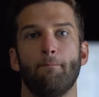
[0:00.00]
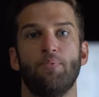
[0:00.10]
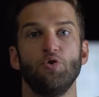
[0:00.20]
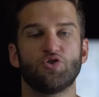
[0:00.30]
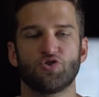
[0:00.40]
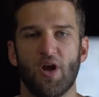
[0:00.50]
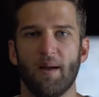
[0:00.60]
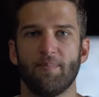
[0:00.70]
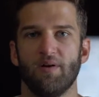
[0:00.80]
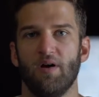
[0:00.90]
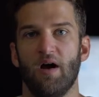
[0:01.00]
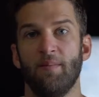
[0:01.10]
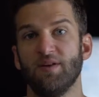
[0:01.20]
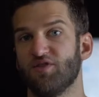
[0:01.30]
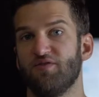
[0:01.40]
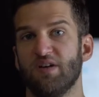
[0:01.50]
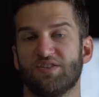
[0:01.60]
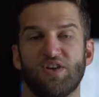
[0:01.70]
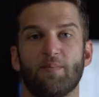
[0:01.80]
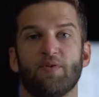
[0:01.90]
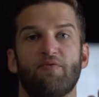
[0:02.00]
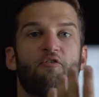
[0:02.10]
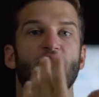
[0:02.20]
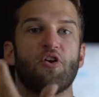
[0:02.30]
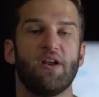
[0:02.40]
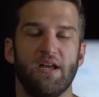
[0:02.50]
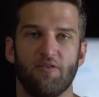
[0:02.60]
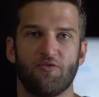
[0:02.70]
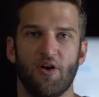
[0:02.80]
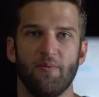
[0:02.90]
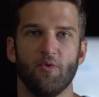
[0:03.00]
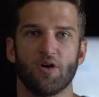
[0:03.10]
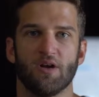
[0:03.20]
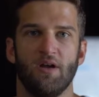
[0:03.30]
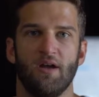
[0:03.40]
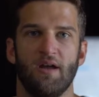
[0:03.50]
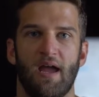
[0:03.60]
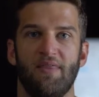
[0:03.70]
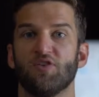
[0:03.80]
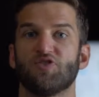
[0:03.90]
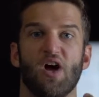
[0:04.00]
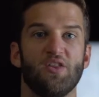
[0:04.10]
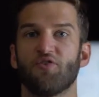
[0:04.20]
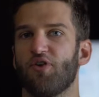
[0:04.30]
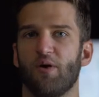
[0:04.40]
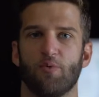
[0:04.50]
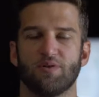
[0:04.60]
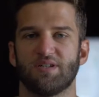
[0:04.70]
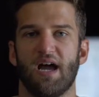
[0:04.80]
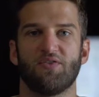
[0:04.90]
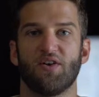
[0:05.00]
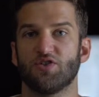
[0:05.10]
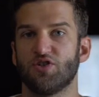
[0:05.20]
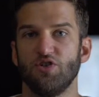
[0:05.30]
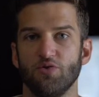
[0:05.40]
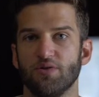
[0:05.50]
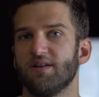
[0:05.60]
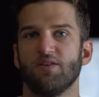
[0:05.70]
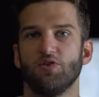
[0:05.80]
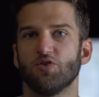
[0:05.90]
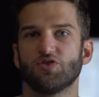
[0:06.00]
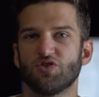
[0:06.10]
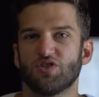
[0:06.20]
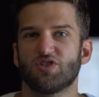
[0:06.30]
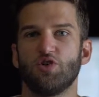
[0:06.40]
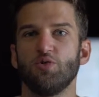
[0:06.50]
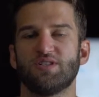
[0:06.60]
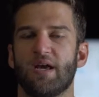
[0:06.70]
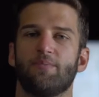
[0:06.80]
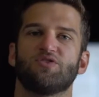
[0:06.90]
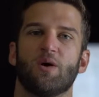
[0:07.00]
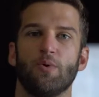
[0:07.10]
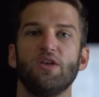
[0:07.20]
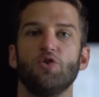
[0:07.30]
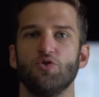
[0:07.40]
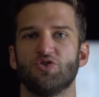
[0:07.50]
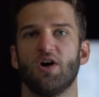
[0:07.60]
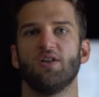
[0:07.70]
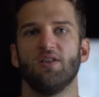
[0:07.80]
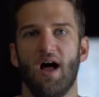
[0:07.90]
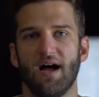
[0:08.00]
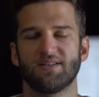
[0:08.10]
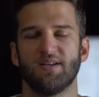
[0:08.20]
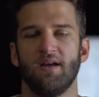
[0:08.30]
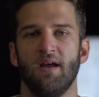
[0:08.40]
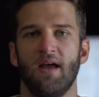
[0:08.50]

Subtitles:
Bootstrap is an example of a front-end framework. And there's other frameworks out there too. Those are just two examples that we use a lot.